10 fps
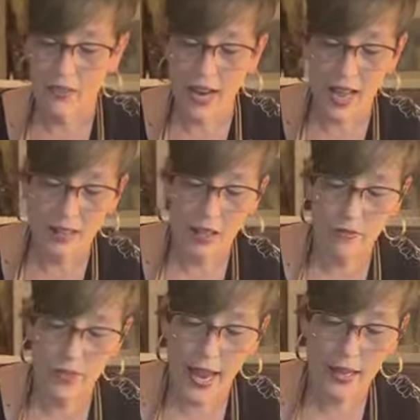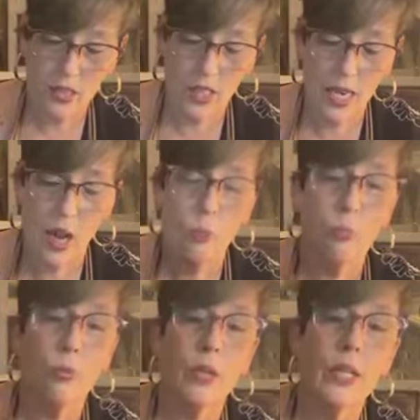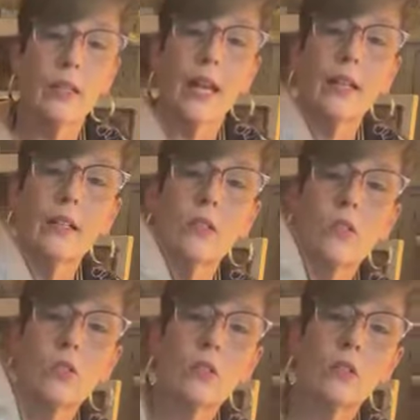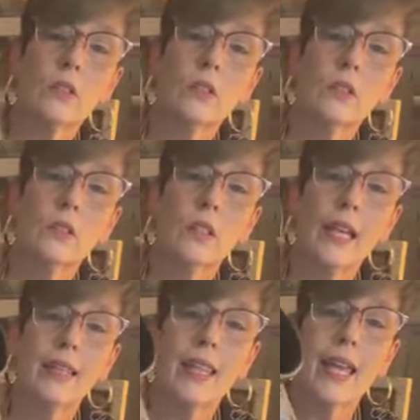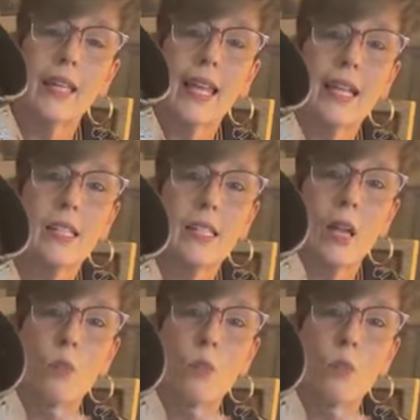All right, I love that. See how pretty that is? And then, like I